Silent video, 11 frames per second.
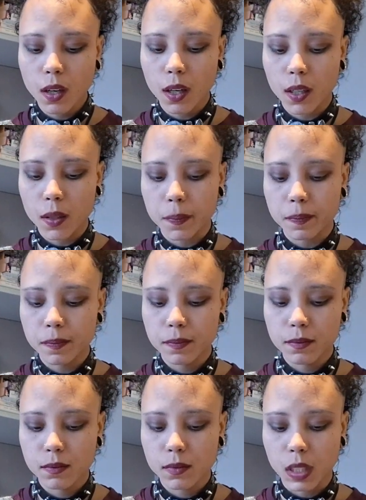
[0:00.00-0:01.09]
Um,
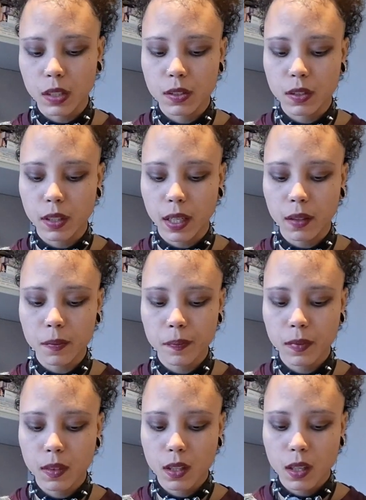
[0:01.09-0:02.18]
so yeah,
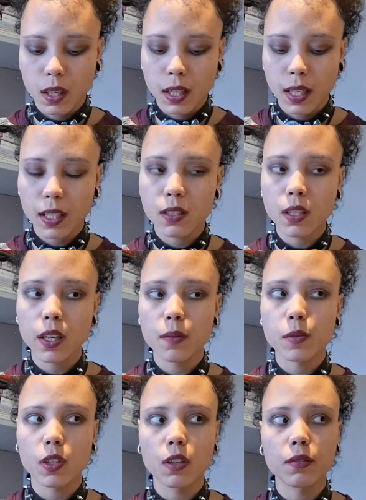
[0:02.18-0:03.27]
in
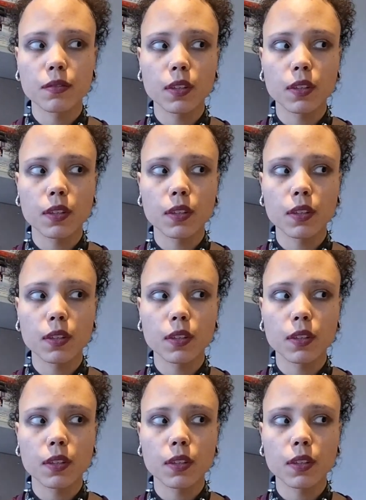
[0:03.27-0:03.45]
terms of